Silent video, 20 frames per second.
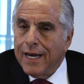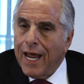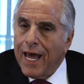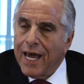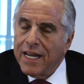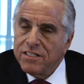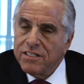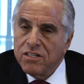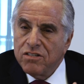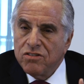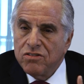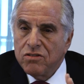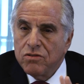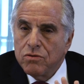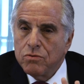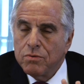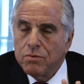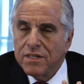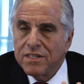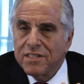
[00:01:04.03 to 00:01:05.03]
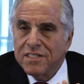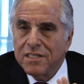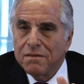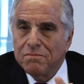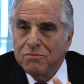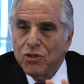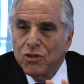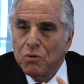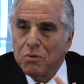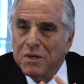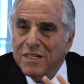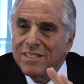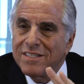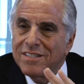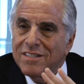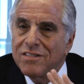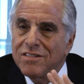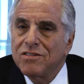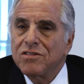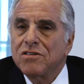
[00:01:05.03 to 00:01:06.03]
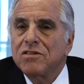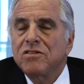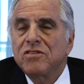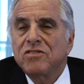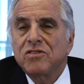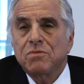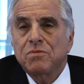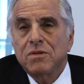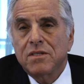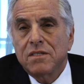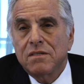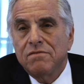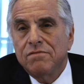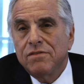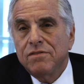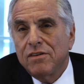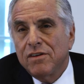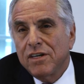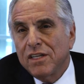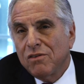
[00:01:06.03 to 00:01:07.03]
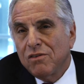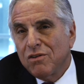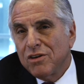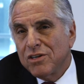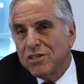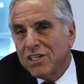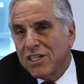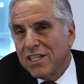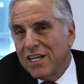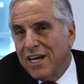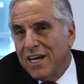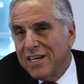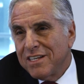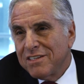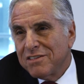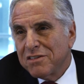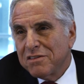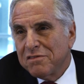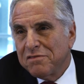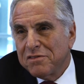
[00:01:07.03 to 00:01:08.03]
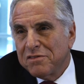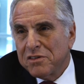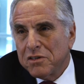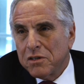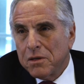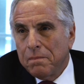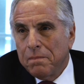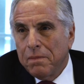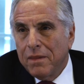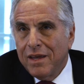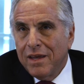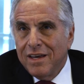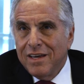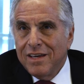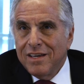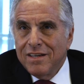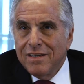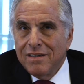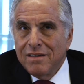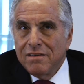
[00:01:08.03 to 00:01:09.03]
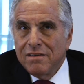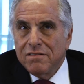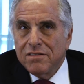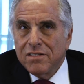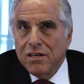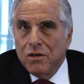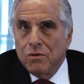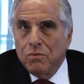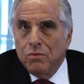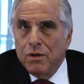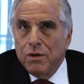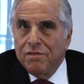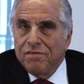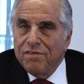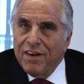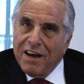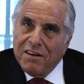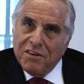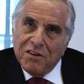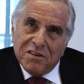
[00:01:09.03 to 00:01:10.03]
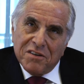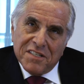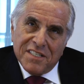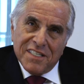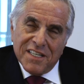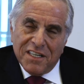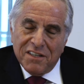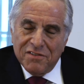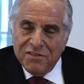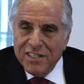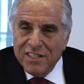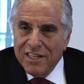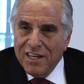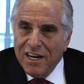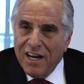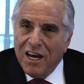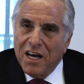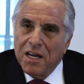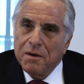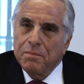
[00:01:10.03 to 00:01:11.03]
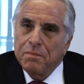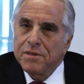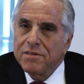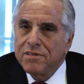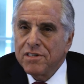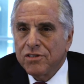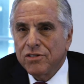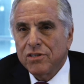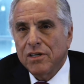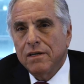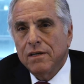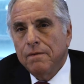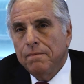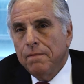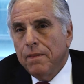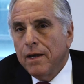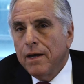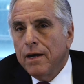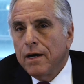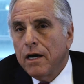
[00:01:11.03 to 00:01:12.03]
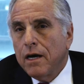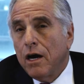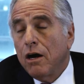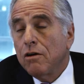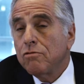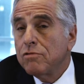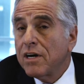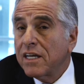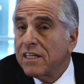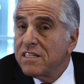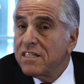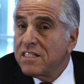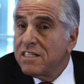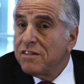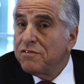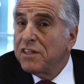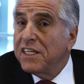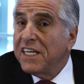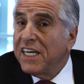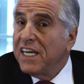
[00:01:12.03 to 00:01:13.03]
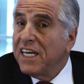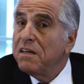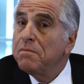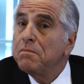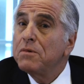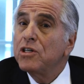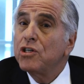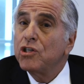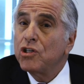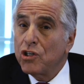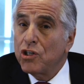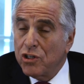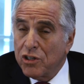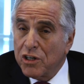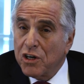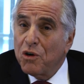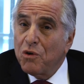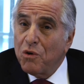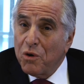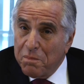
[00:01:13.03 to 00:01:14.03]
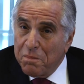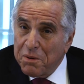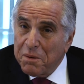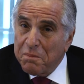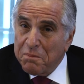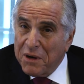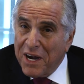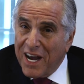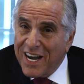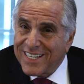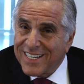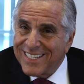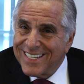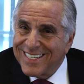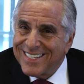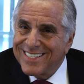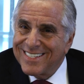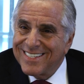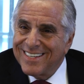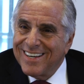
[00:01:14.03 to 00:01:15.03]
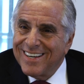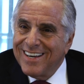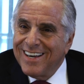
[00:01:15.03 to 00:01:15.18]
it had to do with some twists and turns with some very large clients of the firm. So we found ourselves in an odd position. A relatively immature corporate practice